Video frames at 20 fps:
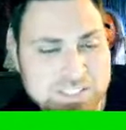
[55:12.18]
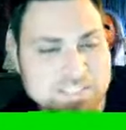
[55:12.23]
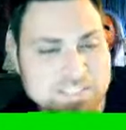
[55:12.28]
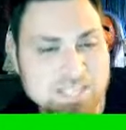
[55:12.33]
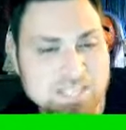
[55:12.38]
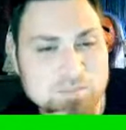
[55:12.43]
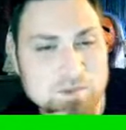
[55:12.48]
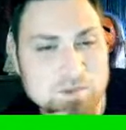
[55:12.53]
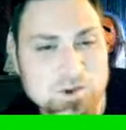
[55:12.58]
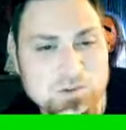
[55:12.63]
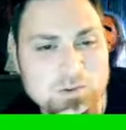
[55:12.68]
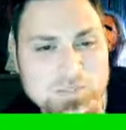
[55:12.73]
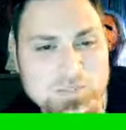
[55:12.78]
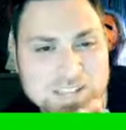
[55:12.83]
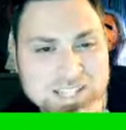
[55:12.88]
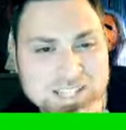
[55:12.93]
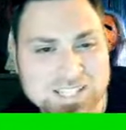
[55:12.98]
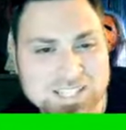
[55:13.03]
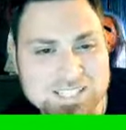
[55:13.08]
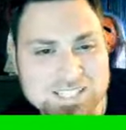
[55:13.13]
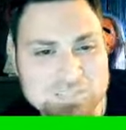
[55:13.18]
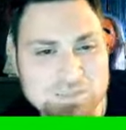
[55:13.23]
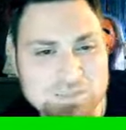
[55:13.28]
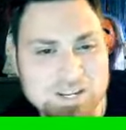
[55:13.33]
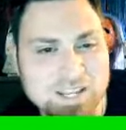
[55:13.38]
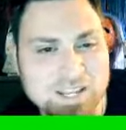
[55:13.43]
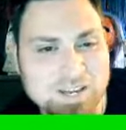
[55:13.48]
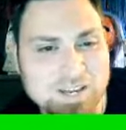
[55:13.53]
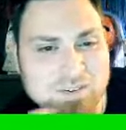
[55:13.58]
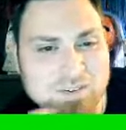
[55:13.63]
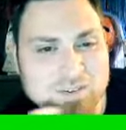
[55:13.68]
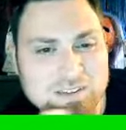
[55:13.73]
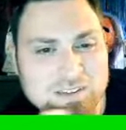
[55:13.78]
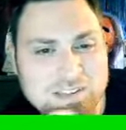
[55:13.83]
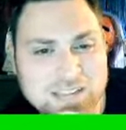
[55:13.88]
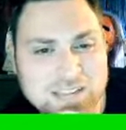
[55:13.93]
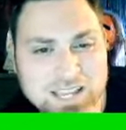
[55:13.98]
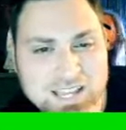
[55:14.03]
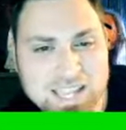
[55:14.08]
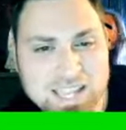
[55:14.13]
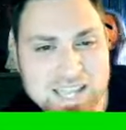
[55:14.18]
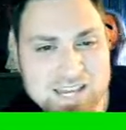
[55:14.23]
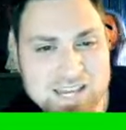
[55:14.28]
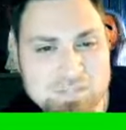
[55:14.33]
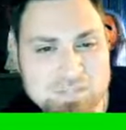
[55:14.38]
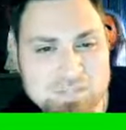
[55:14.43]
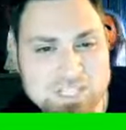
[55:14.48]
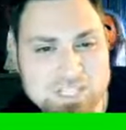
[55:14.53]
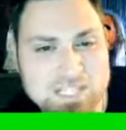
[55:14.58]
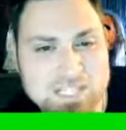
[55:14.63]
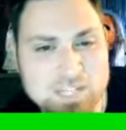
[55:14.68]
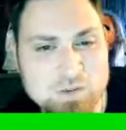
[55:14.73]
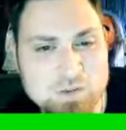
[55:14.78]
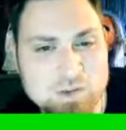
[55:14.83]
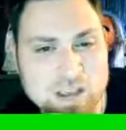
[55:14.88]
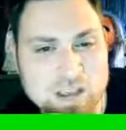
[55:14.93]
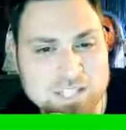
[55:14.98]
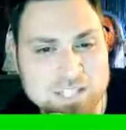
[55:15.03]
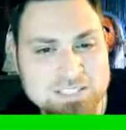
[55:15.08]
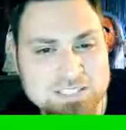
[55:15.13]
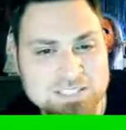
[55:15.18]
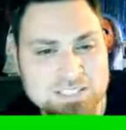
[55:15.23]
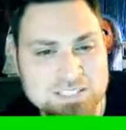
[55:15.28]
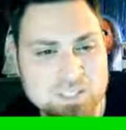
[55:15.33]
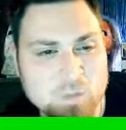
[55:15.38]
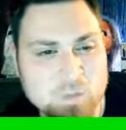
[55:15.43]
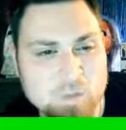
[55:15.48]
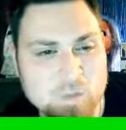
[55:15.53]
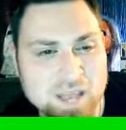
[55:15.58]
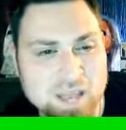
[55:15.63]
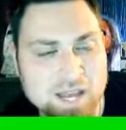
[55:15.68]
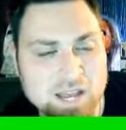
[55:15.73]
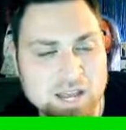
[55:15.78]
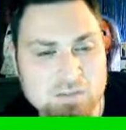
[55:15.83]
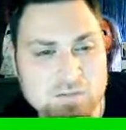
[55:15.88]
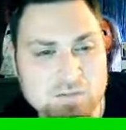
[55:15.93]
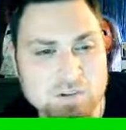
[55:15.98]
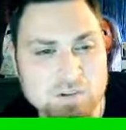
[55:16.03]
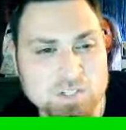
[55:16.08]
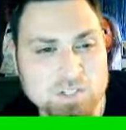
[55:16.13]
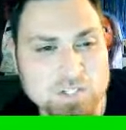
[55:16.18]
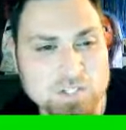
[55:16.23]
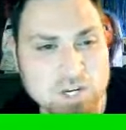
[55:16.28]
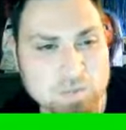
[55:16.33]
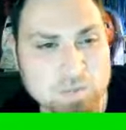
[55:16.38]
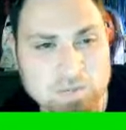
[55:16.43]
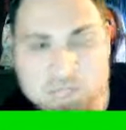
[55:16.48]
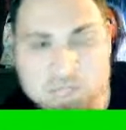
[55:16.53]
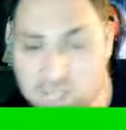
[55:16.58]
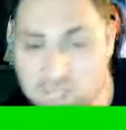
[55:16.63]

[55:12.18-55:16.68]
I motivated this video. I can't even see you guys. It's so bad. Have fun, gentlemen.